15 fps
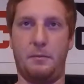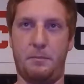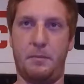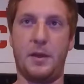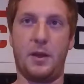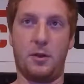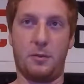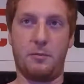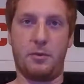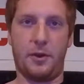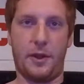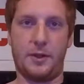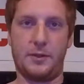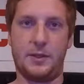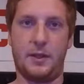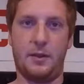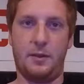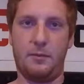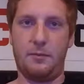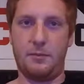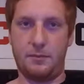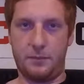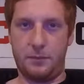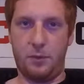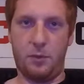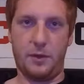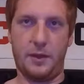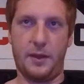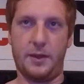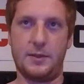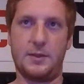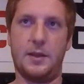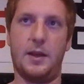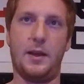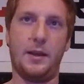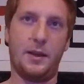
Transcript: bigger brake setup for the SI